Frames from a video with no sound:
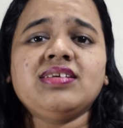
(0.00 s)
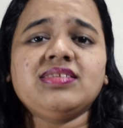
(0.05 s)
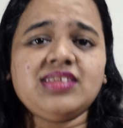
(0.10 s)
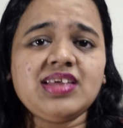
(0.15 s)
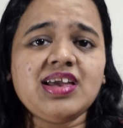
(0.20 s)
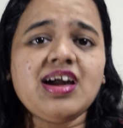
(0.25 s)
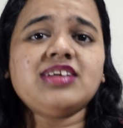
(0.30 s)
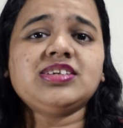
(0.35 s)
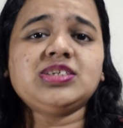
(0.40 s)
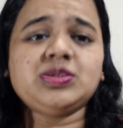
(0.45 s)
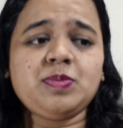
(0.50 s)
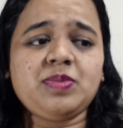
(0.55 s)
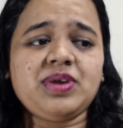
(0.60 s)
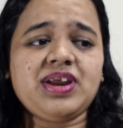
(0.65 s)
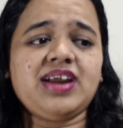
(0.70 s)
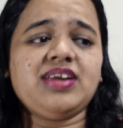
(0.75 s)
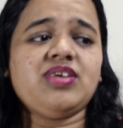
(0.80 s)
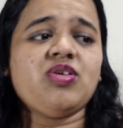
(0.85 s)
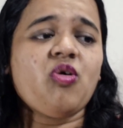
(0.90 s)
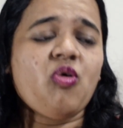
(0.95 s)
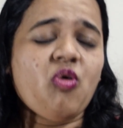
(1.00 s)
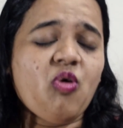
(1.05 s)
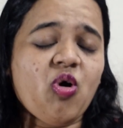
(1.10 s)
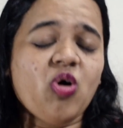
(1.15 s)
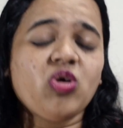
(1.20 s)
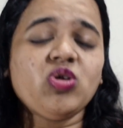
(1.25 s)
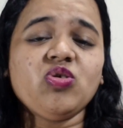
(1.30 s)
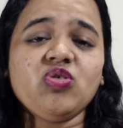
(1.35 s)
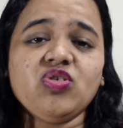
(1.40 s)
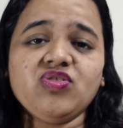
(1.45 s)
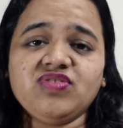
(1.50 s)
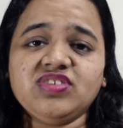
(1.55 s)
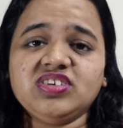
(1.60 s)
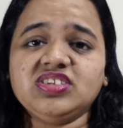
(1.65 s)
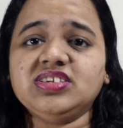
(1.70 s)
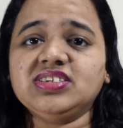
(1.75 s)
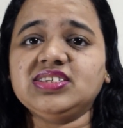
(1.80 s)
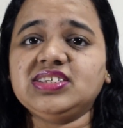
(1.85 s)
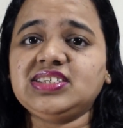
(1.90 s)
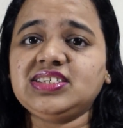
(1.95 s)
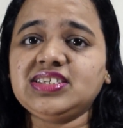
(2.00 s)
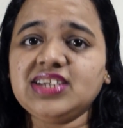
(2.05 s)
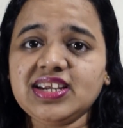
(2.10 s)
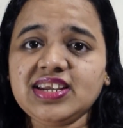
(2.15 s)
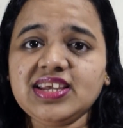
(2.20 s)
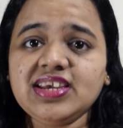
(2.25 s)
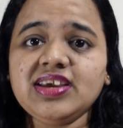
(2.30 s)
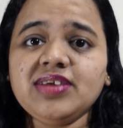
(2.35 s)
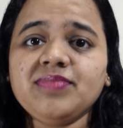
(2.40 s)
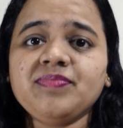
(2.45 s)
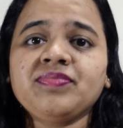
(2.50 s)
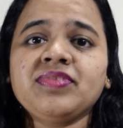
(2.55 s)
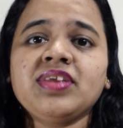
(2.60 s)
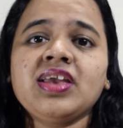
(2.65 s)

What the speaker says: They are spread all over the city